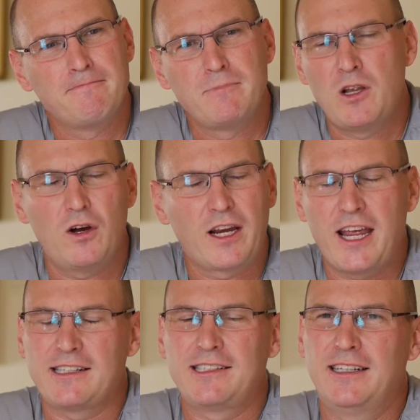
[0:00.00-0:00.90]
No, I
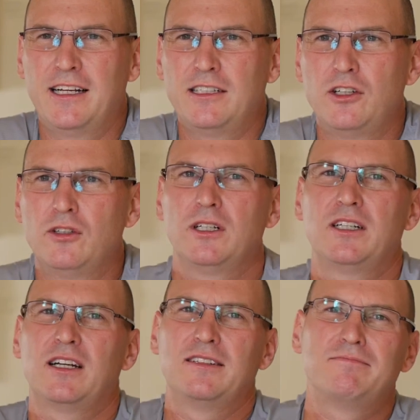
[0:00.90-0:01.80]
can't say that. No,
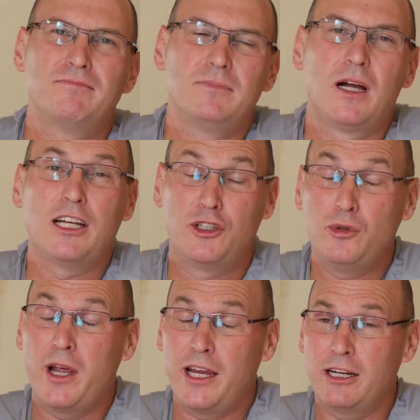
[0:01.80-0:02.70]
I
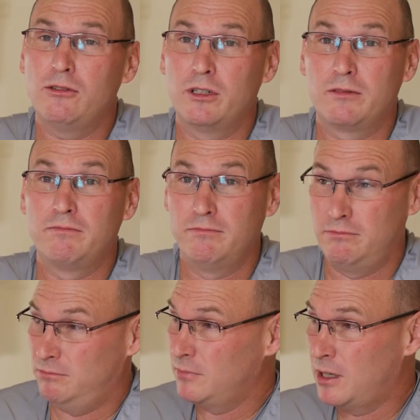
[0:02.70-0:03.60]
do hang out with
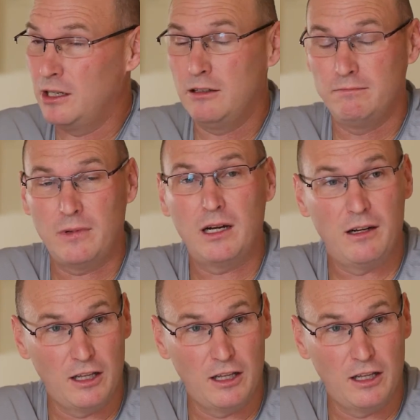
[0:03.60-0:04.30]
a